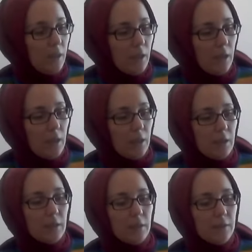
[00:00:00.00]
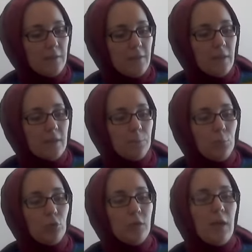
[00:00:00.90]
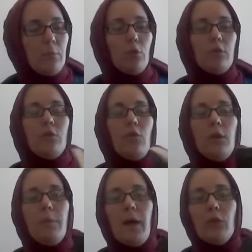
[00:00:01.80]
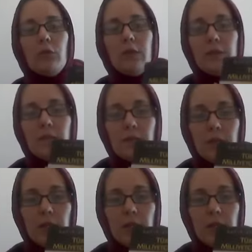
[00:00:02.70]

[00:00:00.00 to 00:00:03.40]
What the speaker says: The second book that I'm going to talk about is